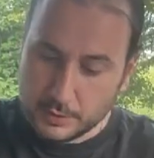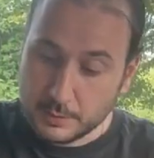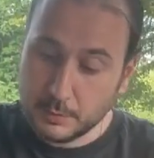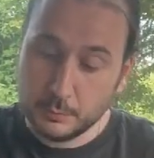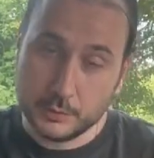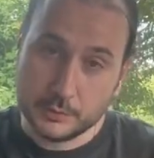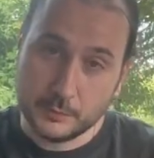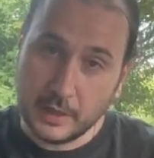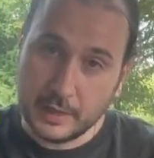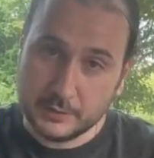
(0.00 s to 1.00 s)
Some people use
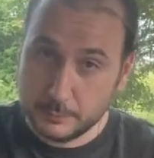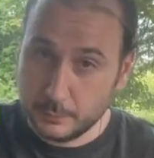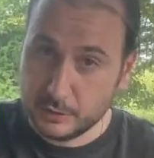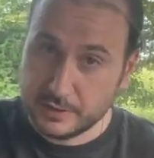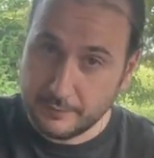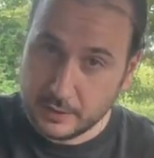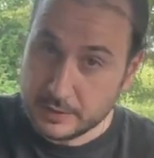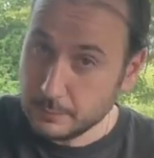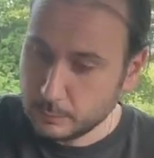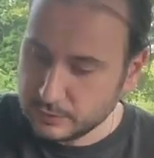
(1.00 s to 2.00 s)
5, some people 7,
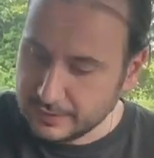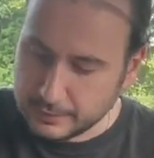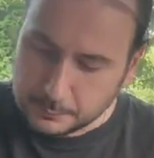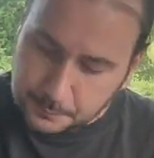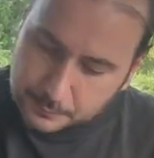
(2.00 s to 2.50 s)
some people 10.